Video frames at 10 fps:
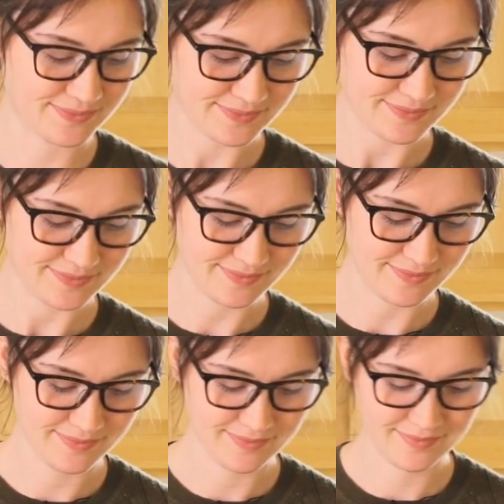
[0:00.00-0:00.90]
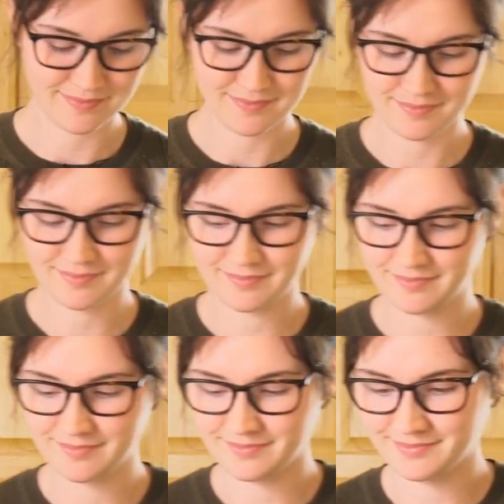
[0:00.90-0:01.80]

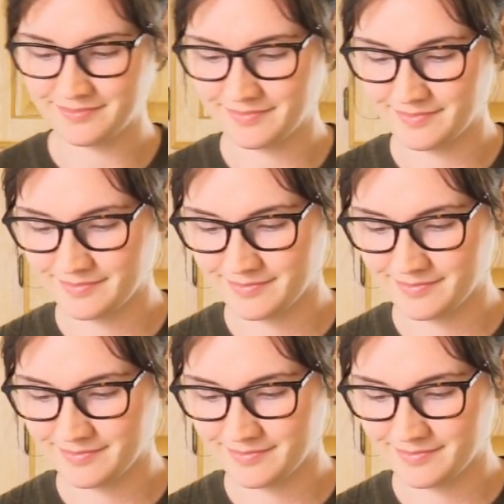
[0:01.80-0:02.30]
Nobody speaks.